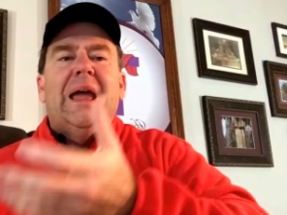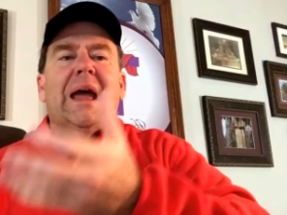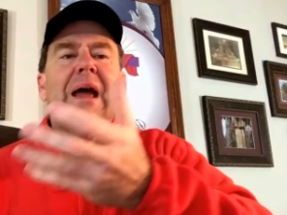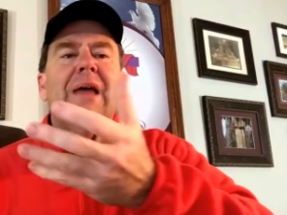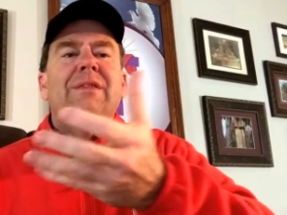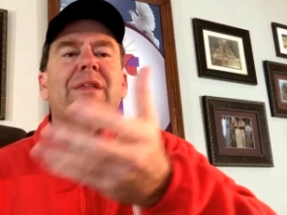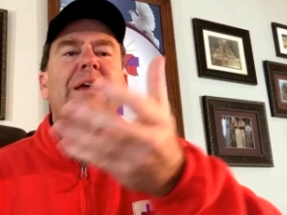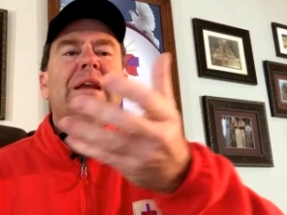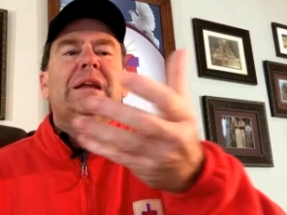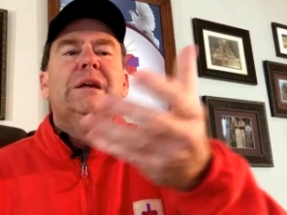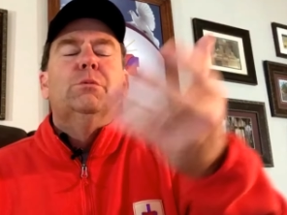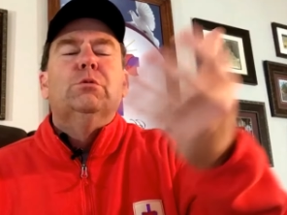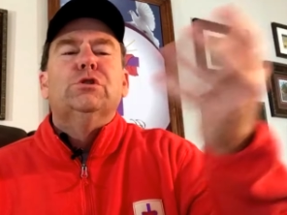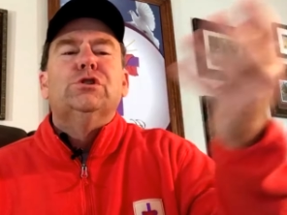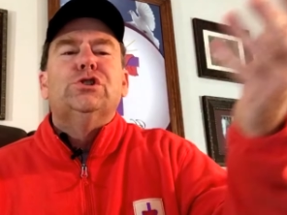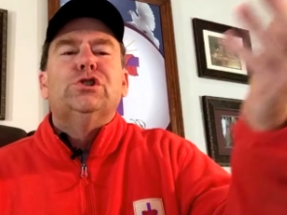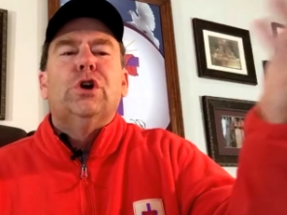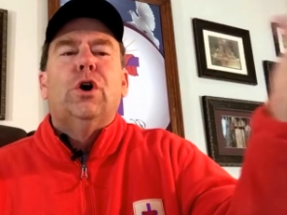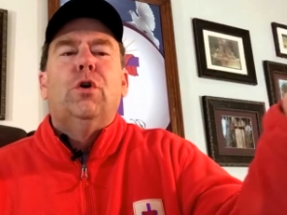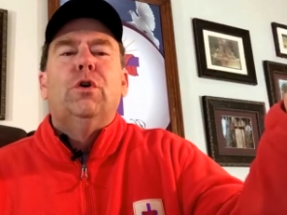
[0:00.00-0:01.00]
And then he will
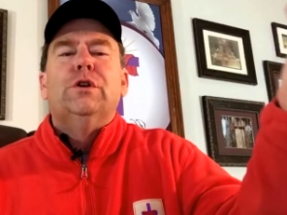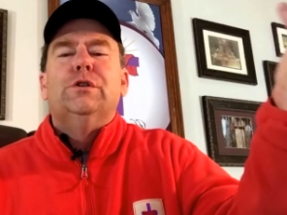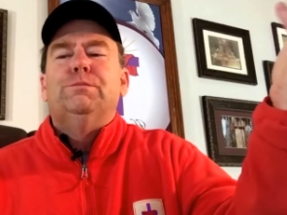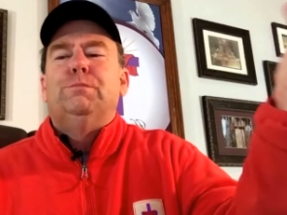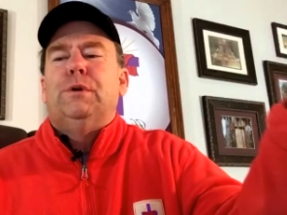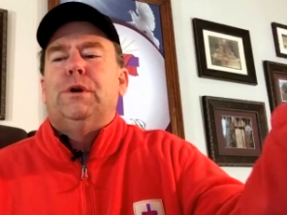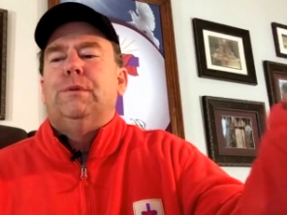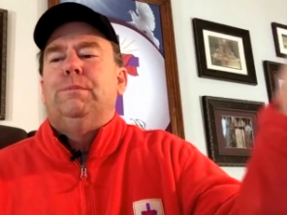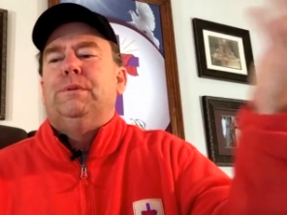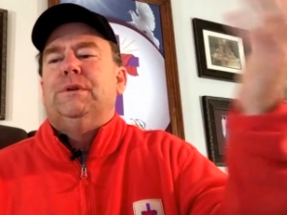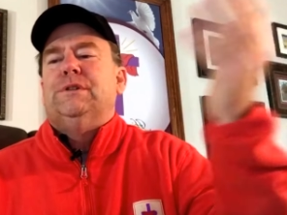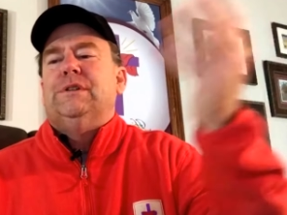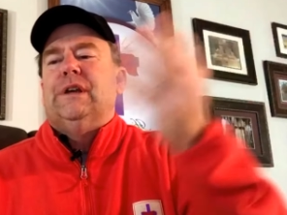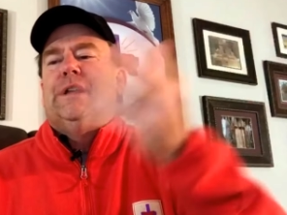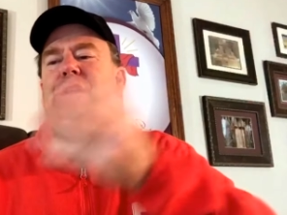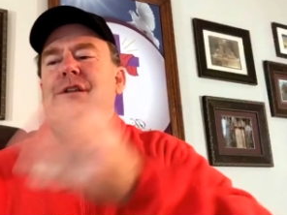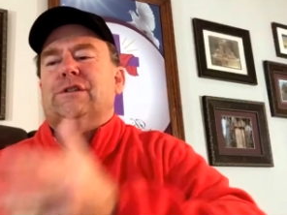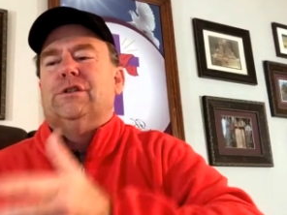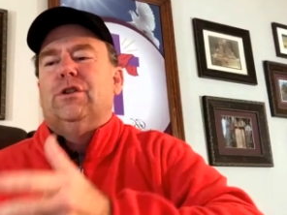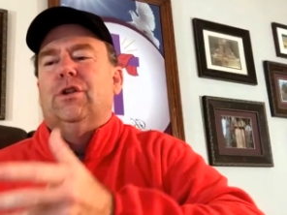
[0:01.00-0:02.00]
show his purpose
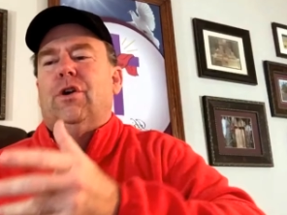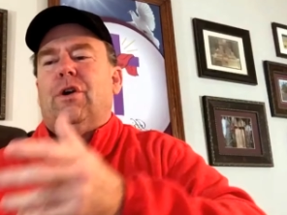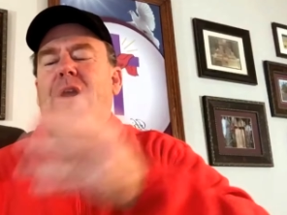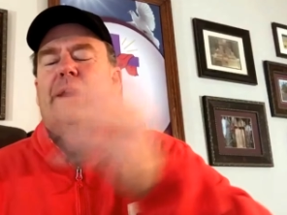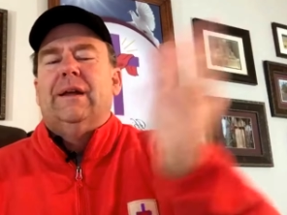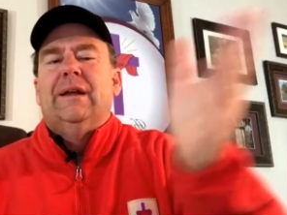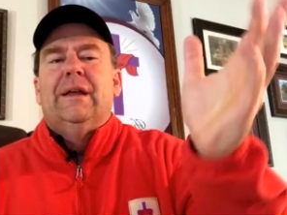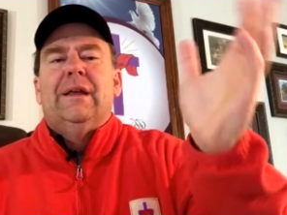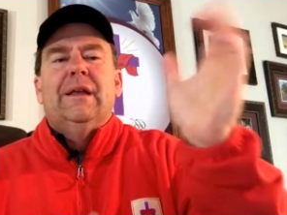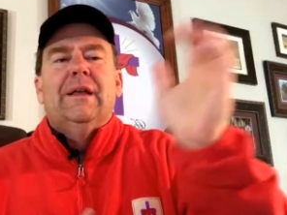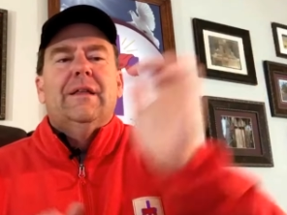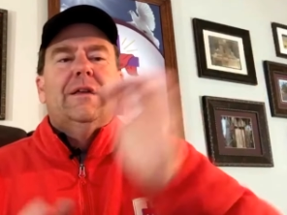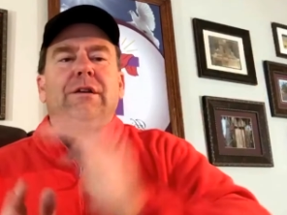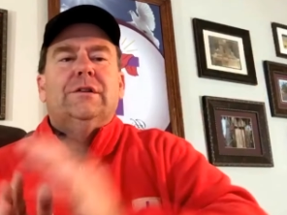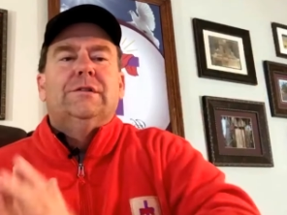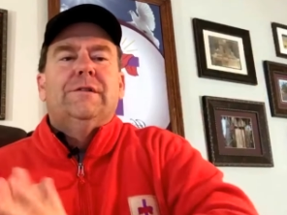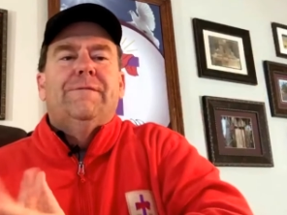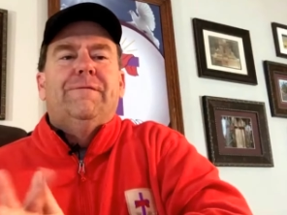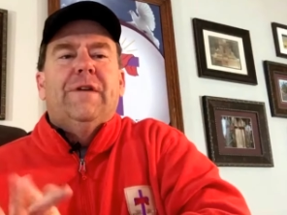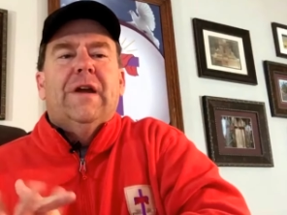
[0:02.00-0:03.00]
and his glory.
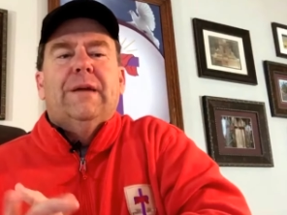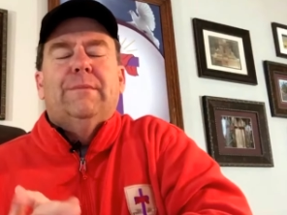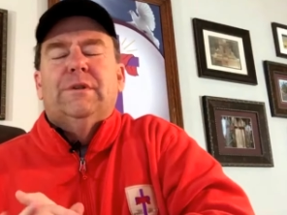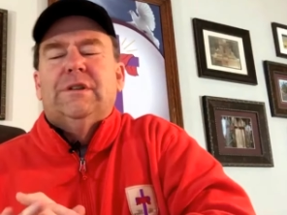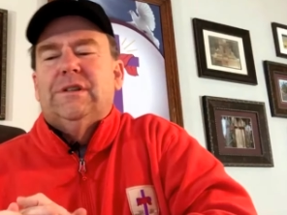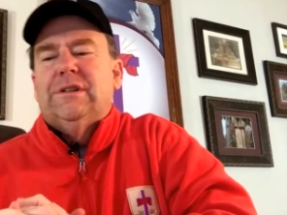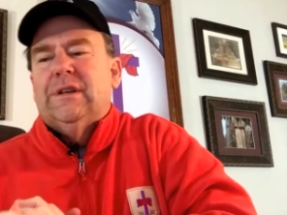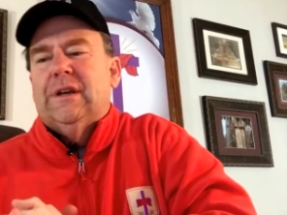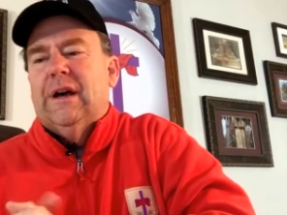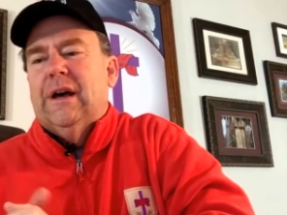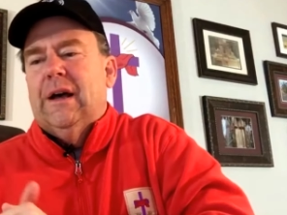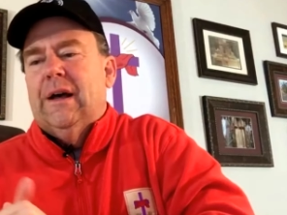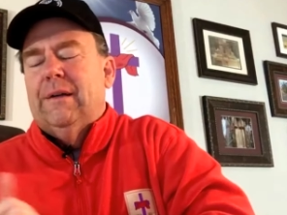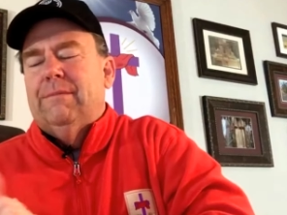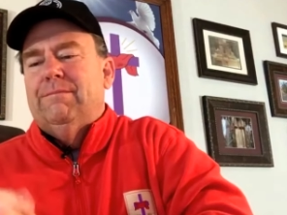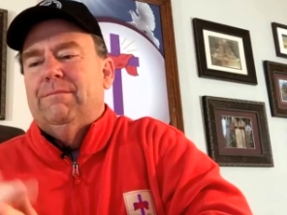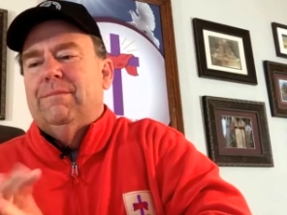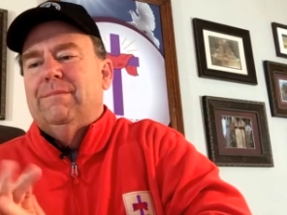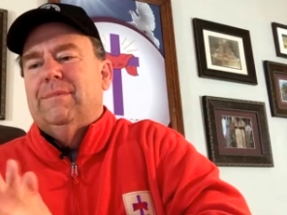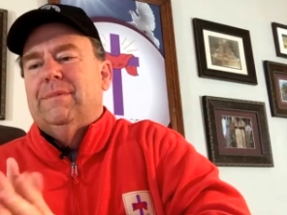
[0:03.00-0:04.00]
There's the famous uh,
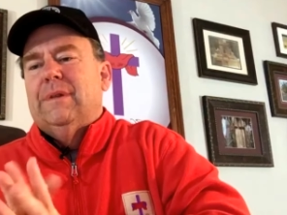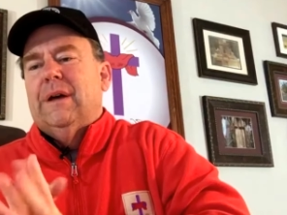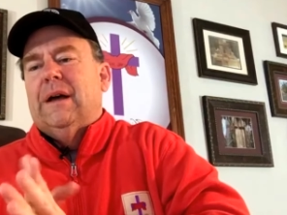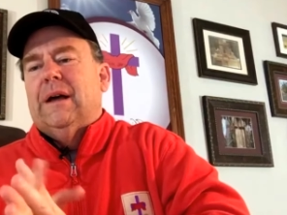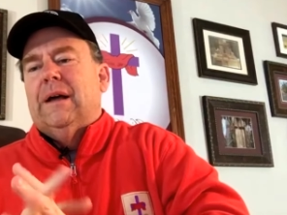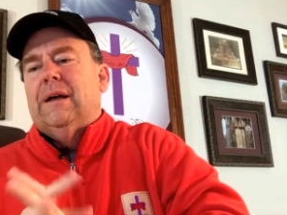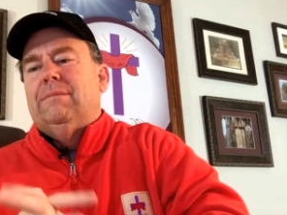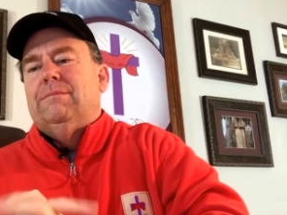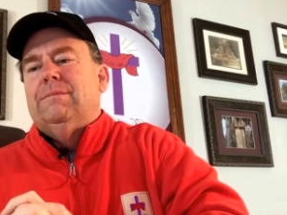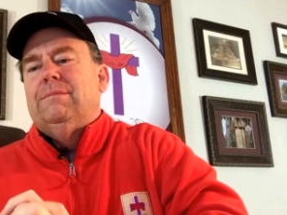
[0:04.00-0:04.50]
uh,